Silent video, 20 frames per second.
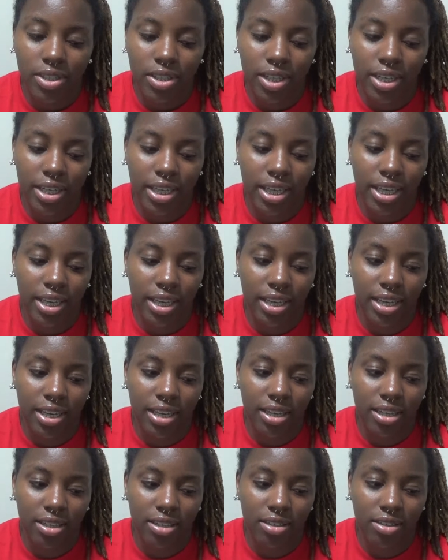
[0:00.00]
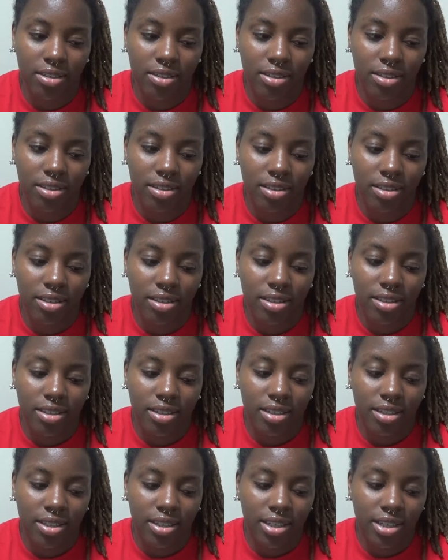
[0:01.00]
a kid
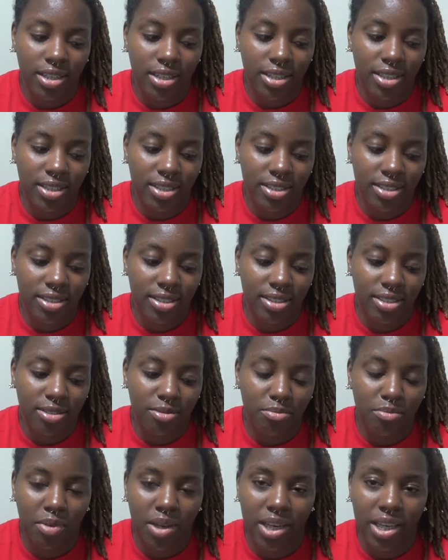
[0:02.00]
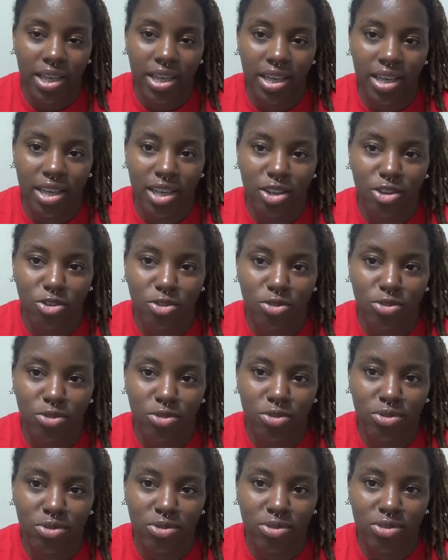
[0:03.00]
because my kid
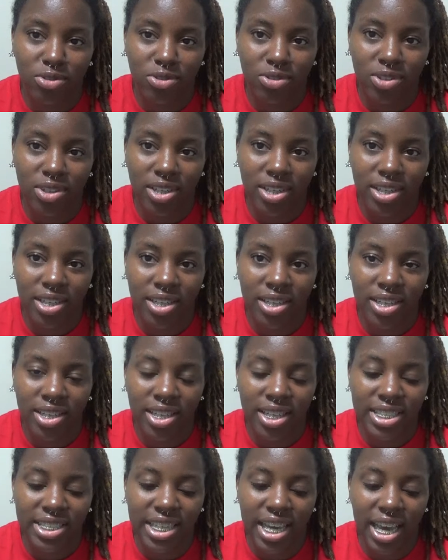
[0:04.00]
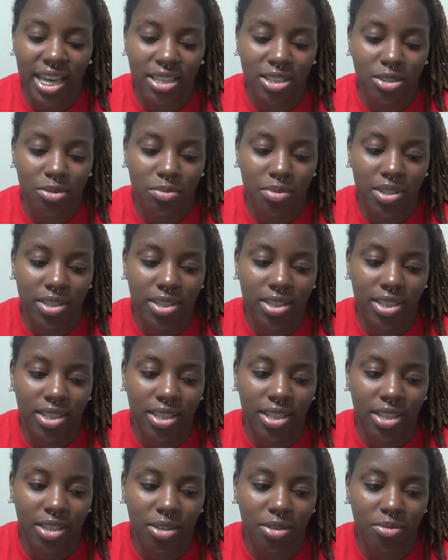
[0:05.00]
grew uh, attachment to
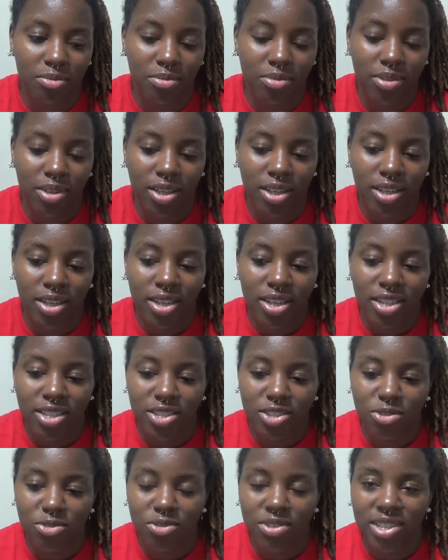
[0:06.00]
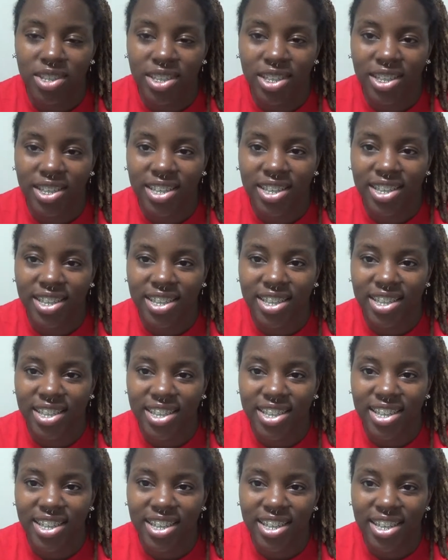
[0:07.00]
him. She
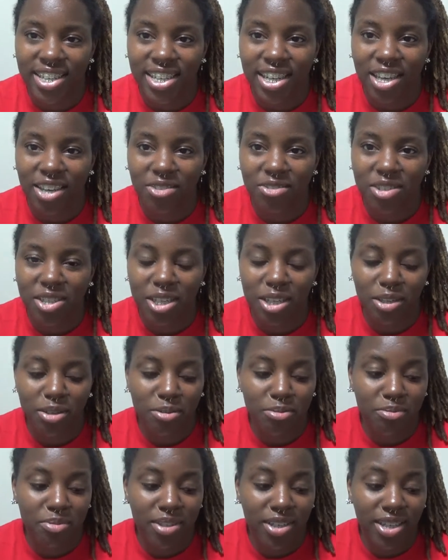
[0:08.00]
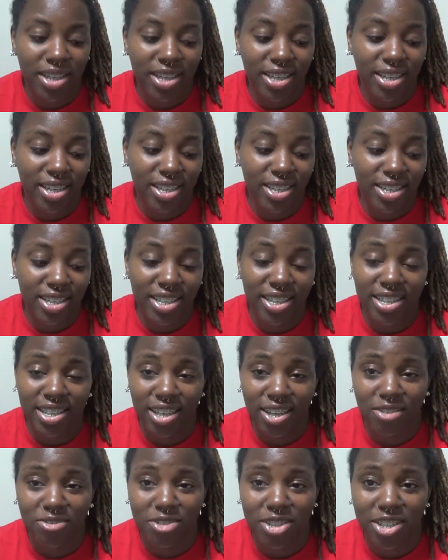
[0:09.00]
really loved him and he
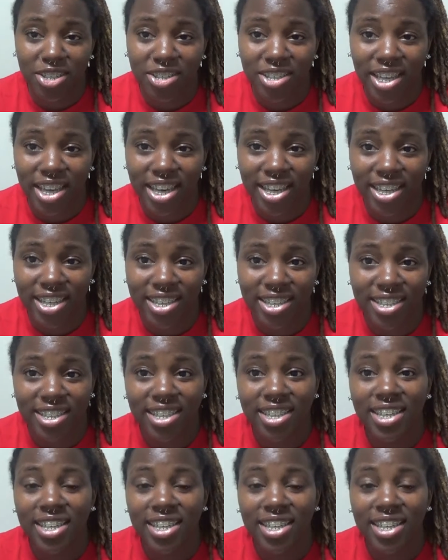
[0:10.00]
loved her like